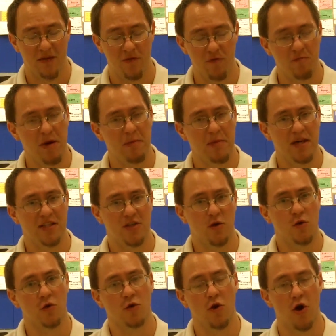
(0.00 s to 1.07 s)
if you've been my
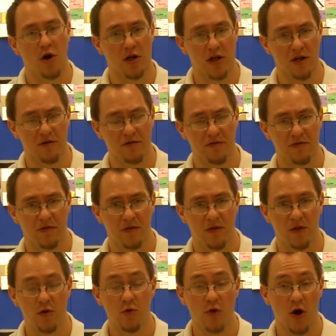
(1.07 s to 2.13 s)
student long enough,
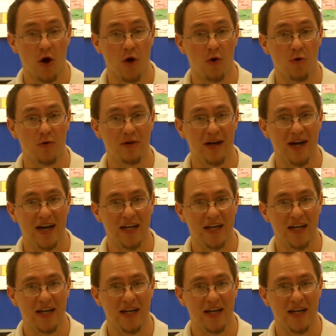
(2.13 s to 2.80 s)
you know